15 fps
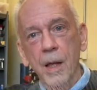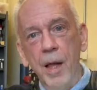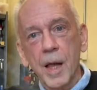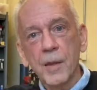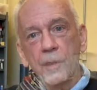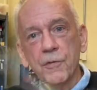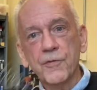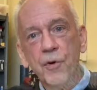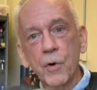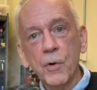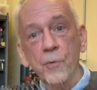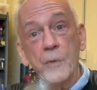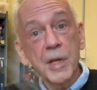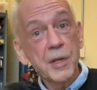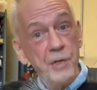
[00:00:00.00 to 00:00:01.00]
And the
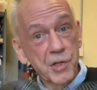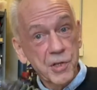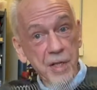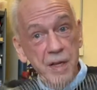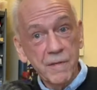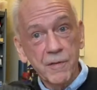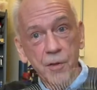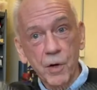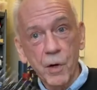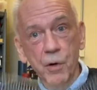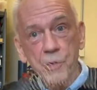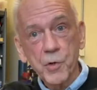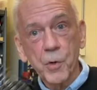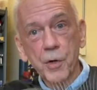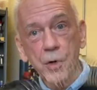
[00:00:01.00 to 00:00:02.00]
phone received
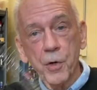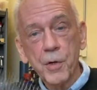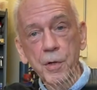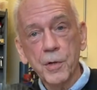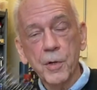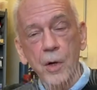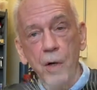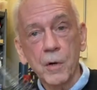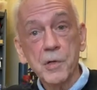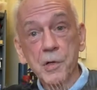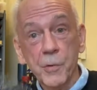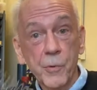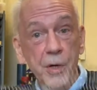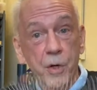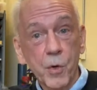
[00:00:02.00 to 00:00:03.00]
those or heard those
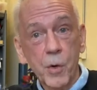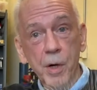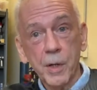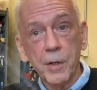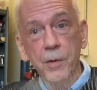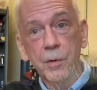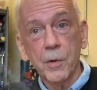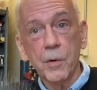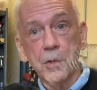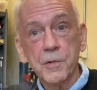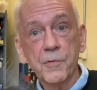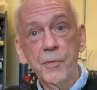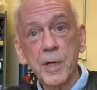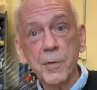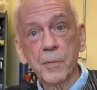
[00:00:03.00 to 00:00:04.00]
and recorded those
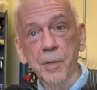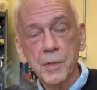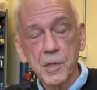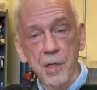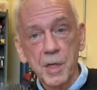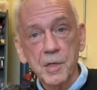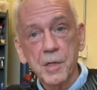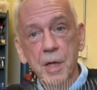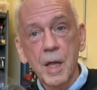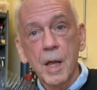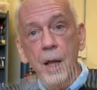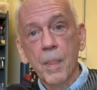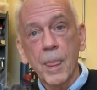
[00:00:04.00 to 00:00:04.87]
frequencies